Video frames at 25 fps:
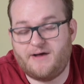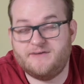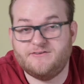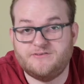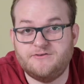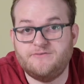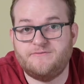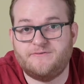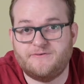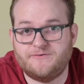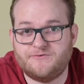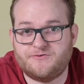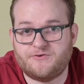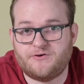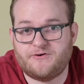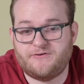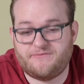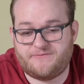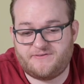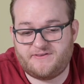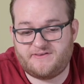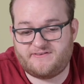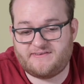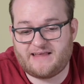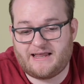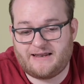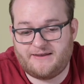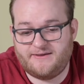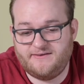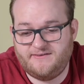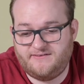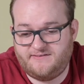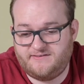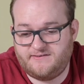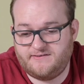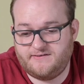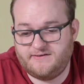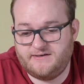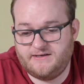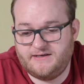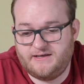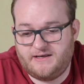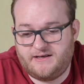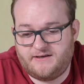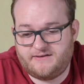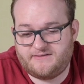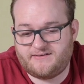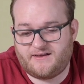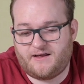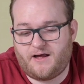I do feel sorry for the sellers,
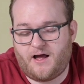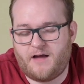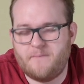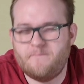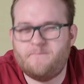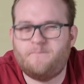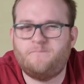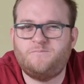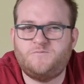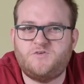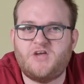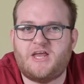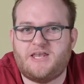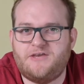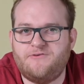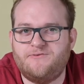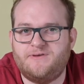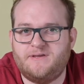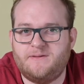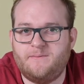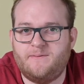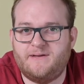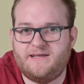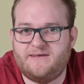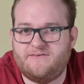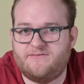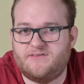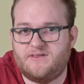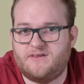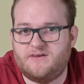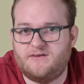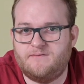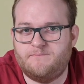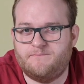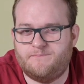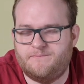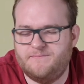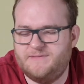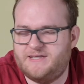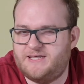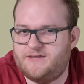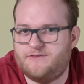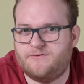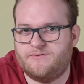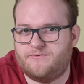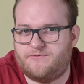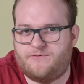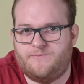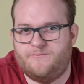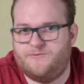because I genuinely believe that
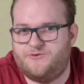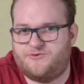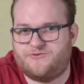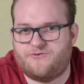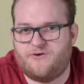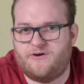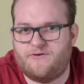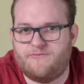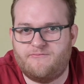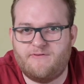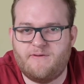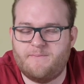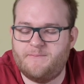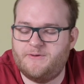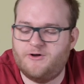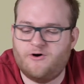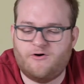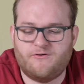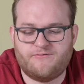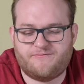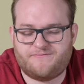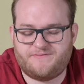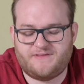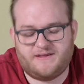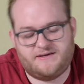neither of them was trying to rip me off.